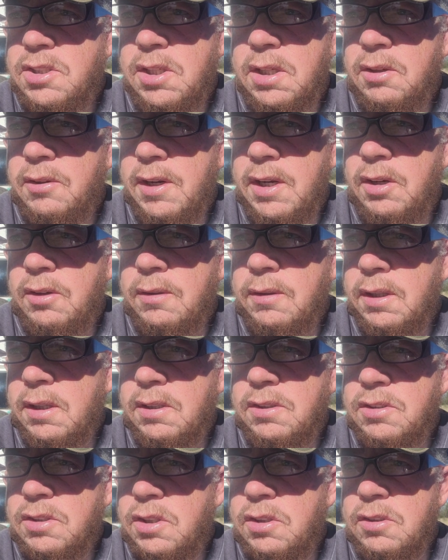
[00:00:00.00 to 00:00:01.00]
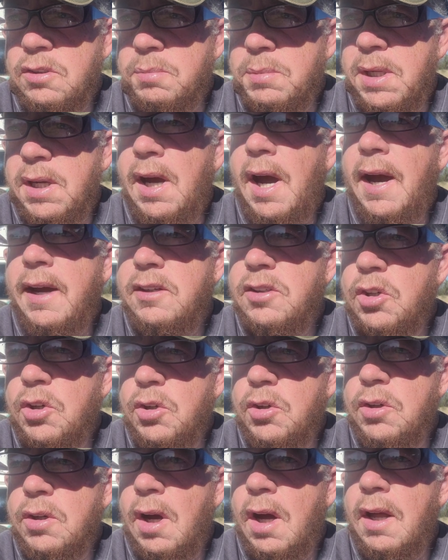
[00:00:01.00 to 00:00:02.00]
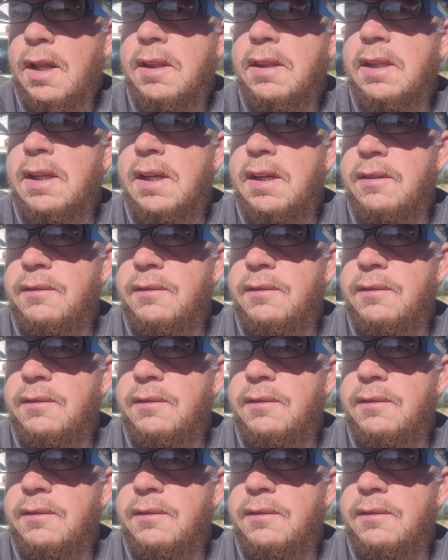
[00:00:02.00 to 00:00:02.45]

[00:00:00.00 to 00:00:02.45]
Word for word: the generator, excuse me. I turned on the